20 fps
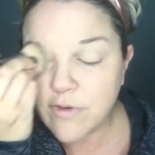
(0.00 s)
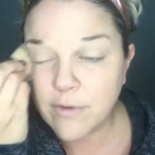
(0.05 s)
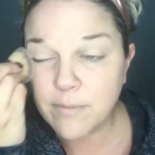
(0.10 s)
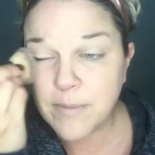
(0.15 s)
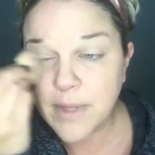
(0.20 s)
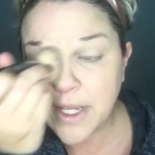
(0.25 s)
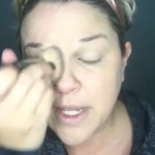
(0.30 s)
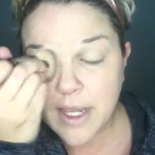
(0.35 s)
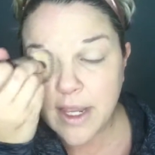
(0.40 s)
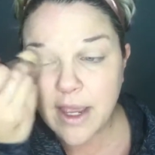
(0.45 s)
For
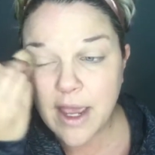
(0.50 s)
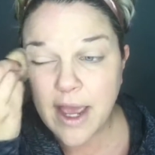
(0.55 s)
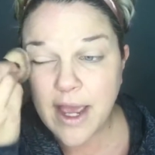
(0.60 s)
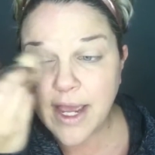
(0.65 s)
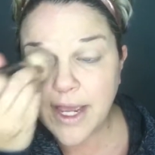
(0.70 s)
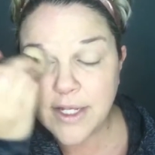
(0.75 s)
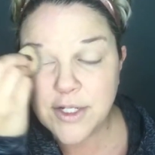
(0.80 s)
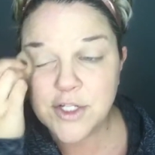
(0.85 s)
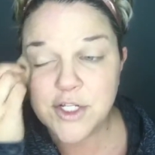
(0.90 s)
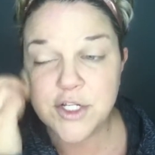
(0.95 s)
me,
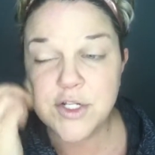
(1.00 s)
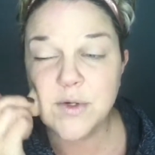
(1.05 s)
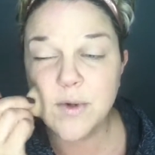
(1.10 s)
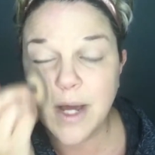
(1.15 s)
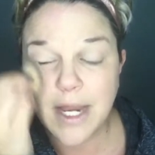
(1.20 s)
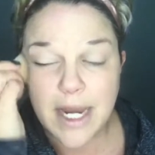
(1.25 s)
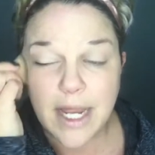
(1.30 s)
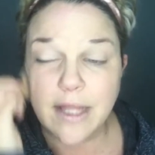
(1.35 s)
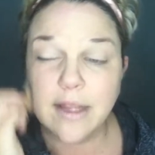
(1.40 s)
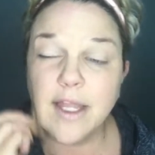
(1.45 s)
I do,
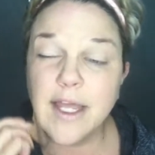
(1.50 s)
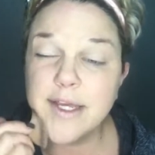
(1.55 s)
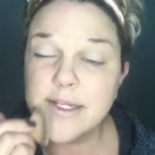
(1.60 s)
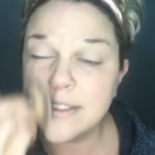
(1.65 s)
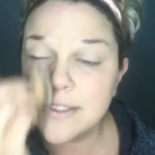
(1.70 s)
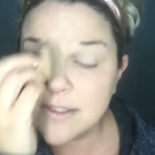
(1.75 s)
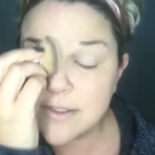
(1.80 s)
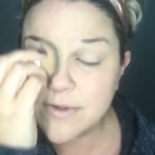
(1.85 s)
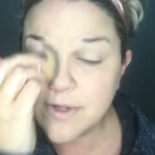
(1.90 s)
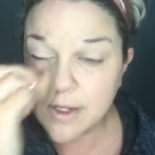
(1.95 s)
and I
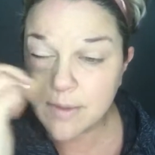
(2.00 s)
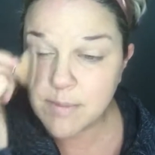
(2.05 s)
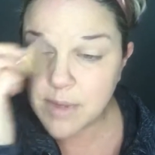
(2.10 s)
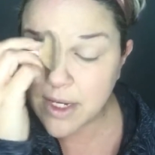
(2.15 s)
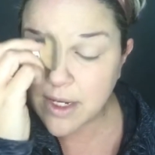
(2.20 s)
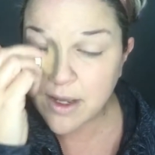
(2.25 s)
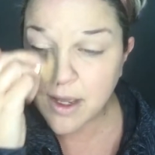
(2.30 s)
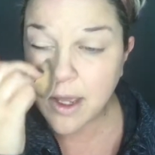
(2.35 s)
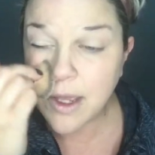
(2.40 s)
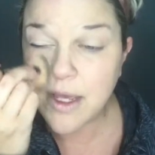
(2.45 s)
like to do it
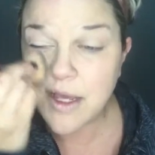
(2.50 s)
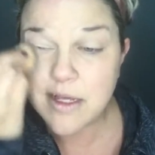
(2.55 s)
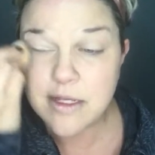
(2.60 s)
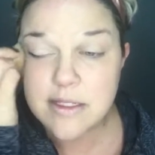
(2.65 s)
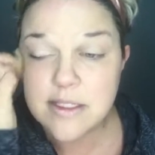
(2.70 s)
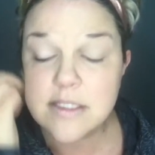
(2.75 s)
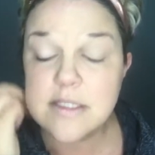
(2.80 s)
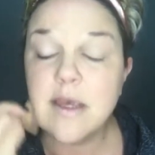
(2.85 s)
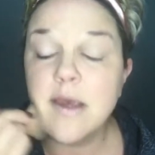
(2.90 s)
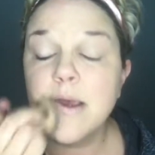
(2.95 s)

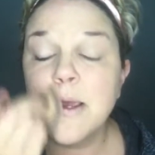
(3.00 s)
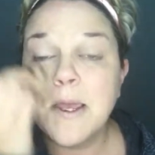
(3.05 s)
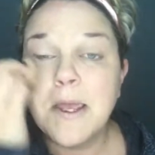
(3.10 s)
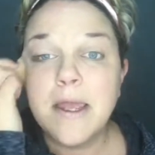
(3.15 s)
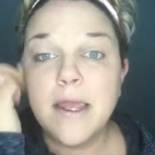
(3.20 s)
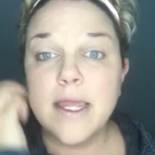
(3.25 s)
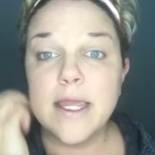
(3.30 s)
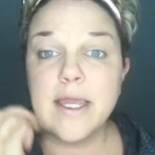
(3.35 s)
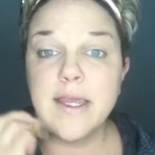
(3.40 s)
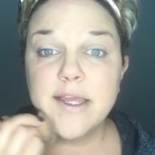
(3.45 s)
because
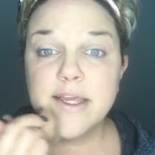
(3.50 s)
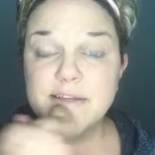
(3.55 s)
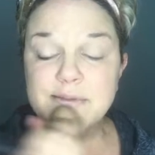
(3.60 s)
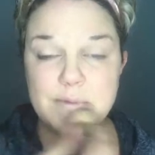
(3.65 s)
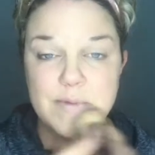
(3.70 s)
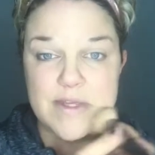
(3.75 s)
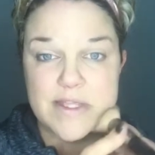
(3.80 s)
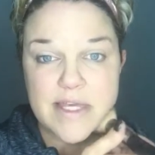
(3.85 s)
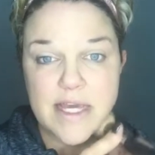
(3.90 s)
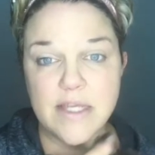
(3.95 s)
it
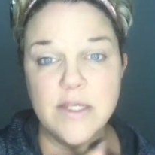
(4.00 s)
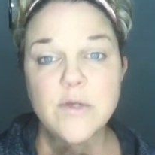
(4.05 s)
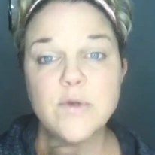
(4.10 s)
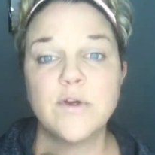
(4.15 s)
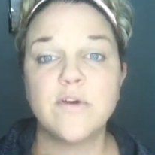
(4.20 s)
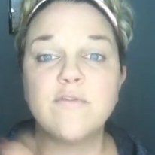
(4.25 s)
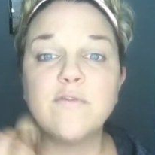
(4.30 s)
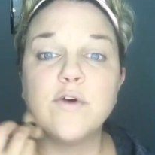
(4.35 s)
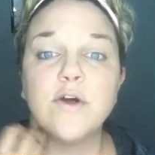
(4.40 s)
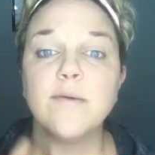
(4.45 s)
gives me that
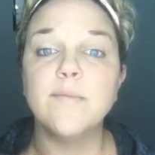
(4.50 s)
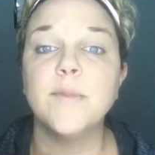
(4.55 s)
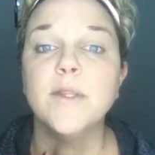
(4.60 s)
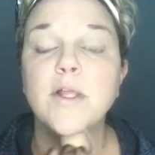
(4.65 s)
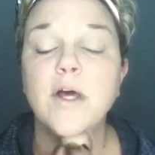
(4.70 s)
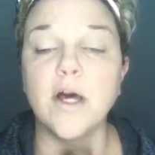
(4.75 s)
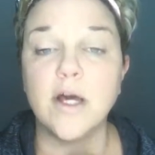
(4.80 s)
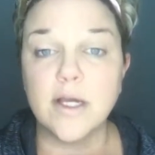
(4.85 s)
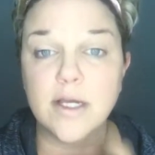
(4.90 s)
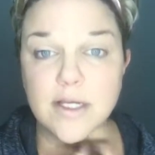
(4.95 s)
uniform
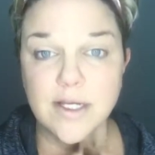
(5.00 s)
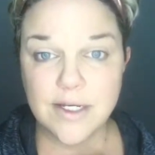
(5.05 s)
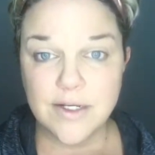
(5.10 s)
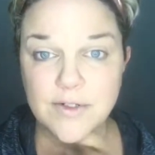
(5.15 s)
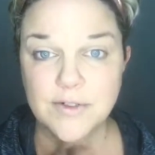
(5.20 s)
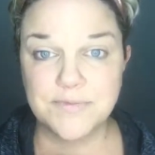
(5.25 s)
look.